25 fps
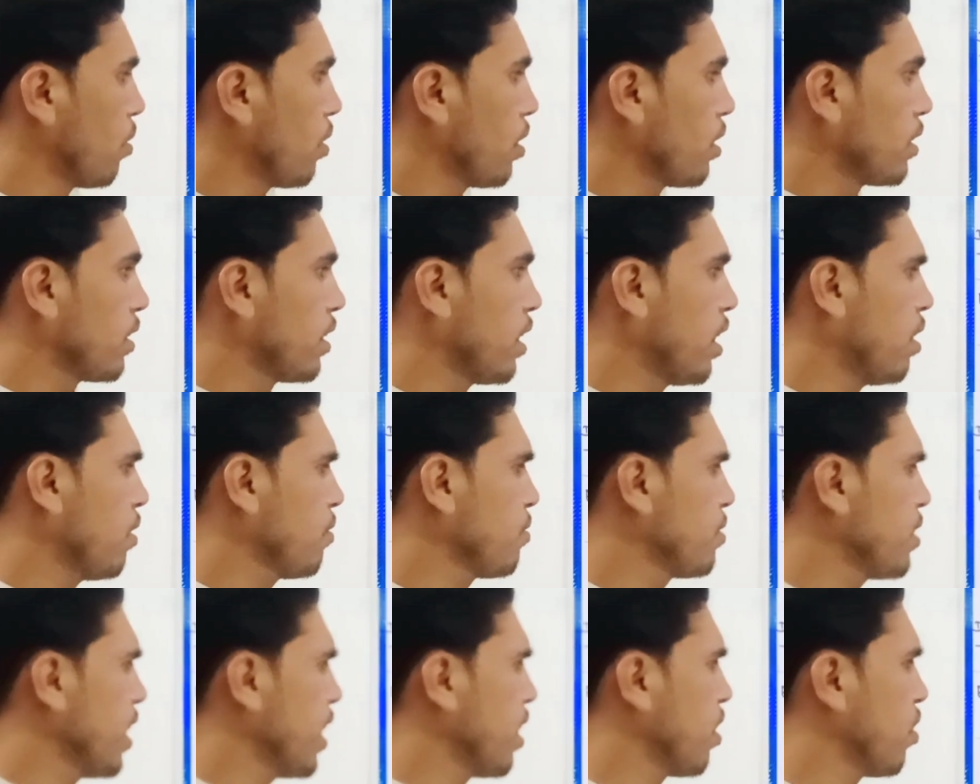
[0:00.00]

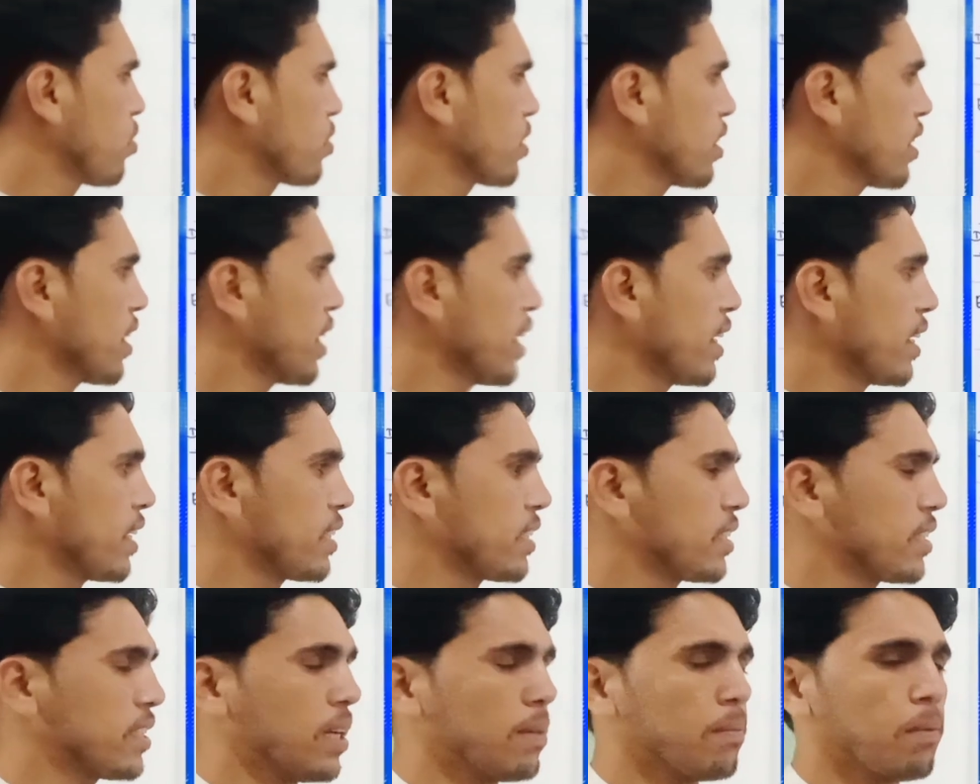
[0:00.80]
Now we are looking
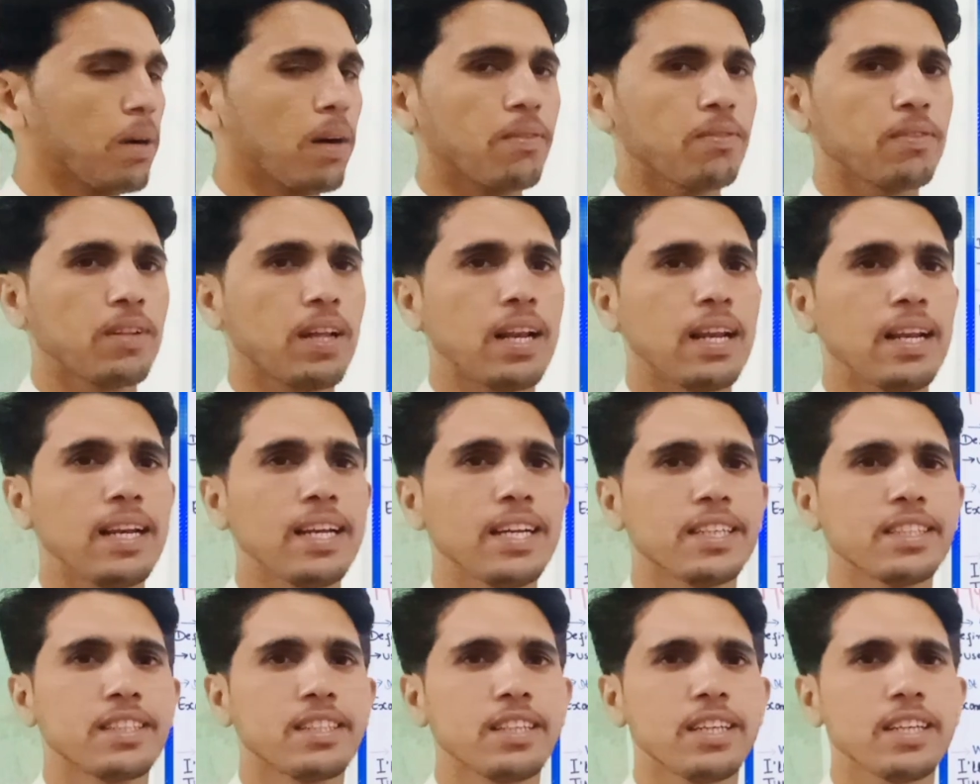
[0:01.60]
at some of the
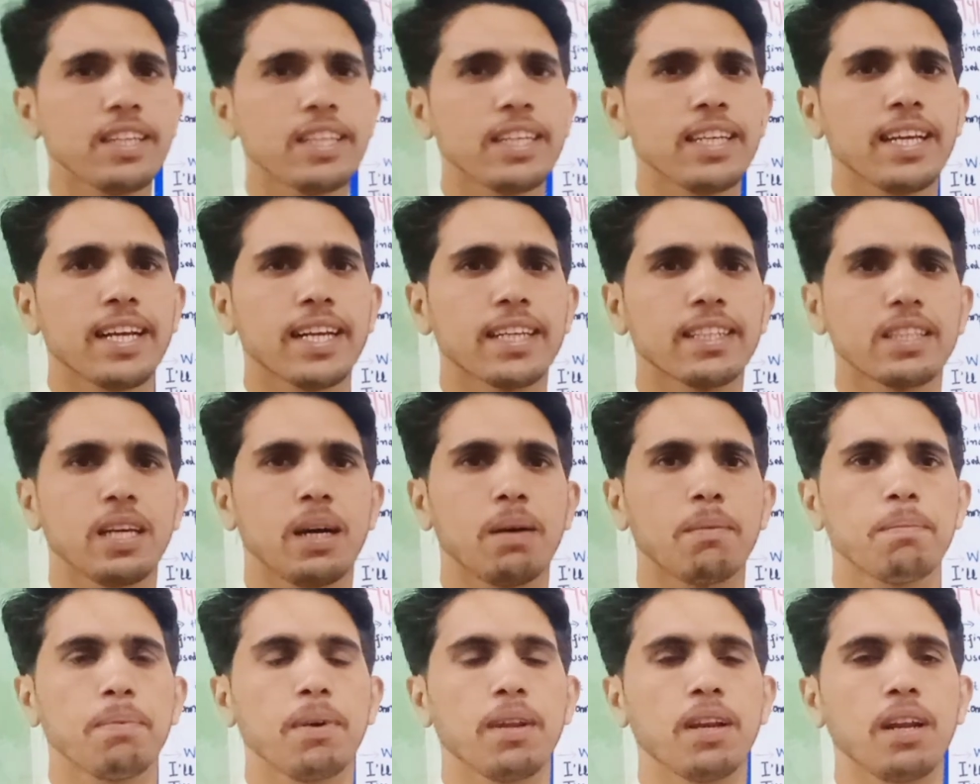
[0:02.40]
literary
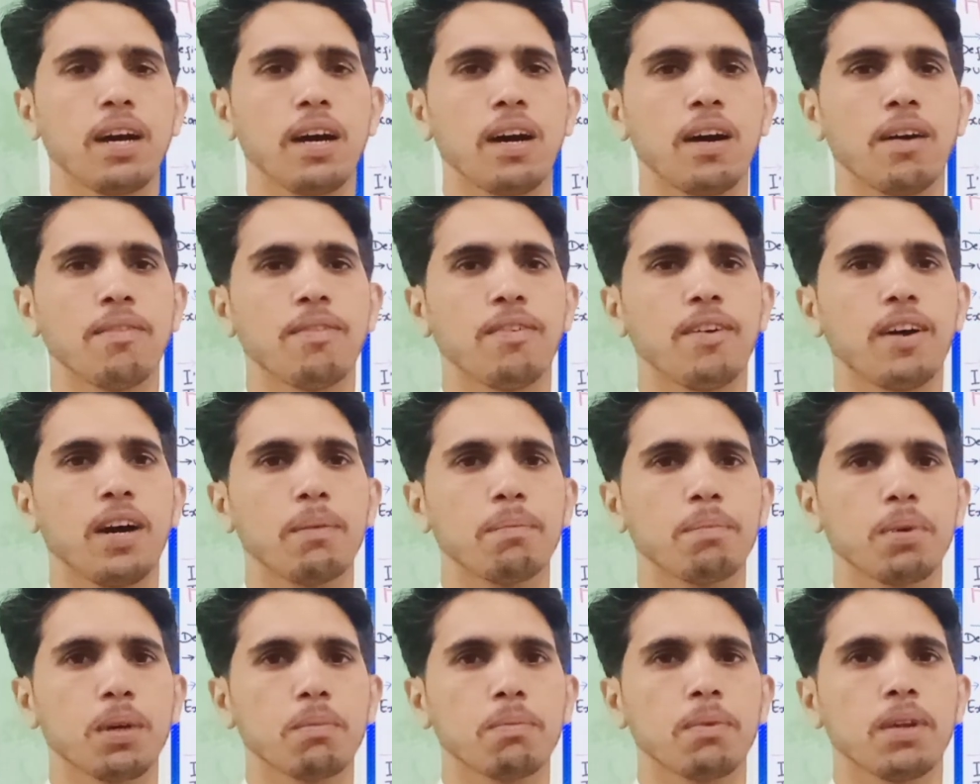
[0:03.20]
example of
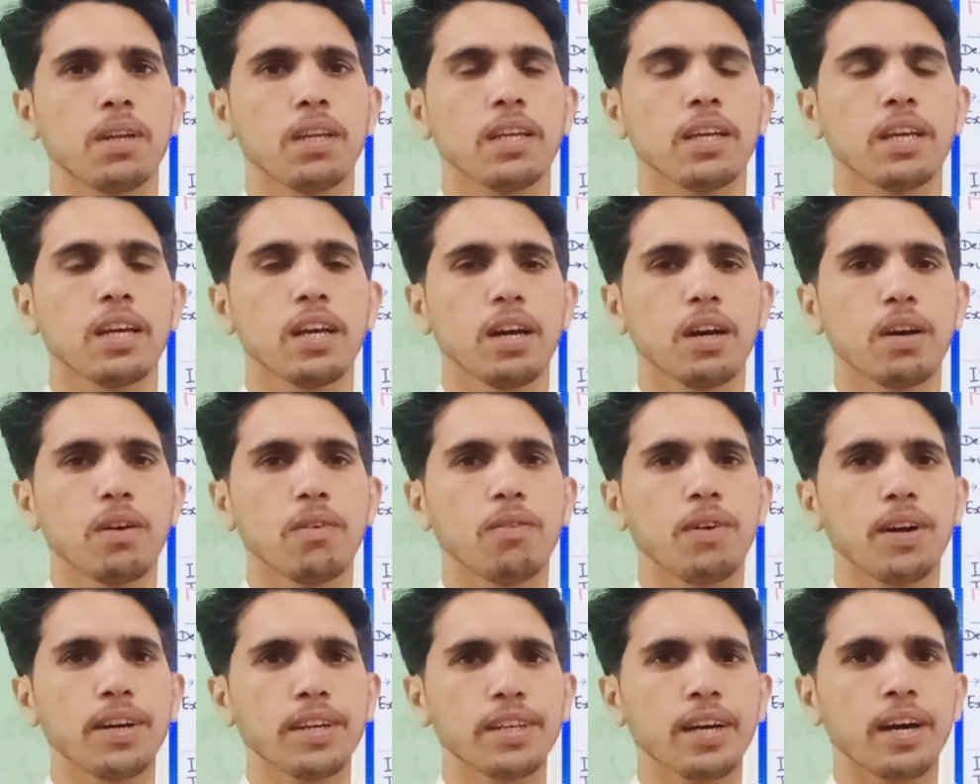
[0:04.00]
hyperbole.
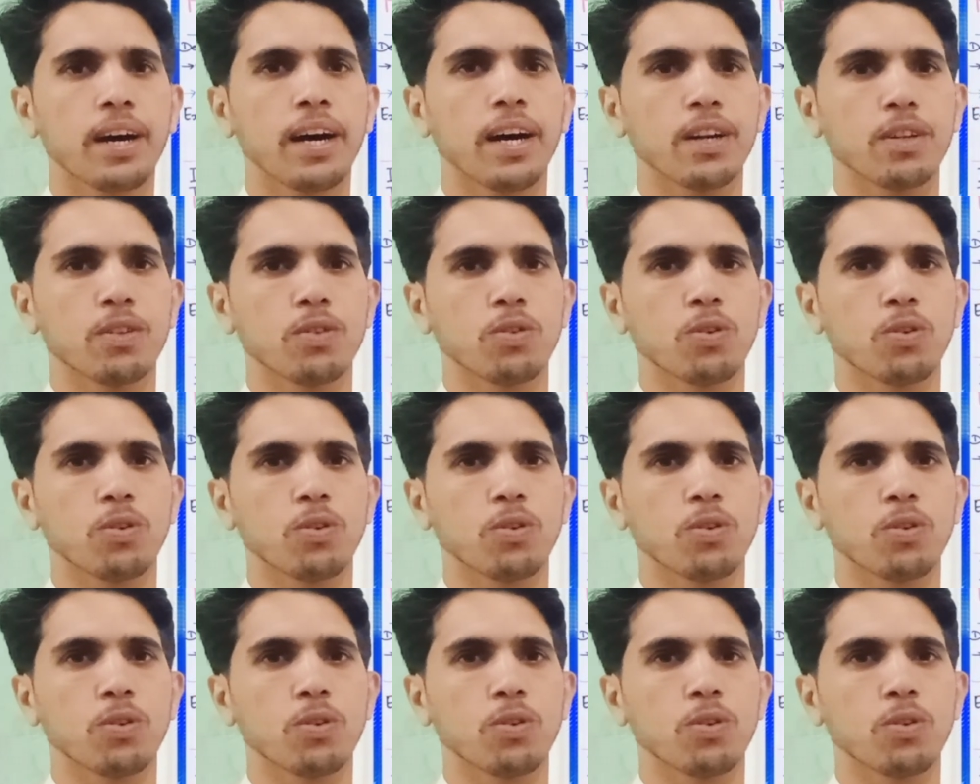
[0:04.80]
What are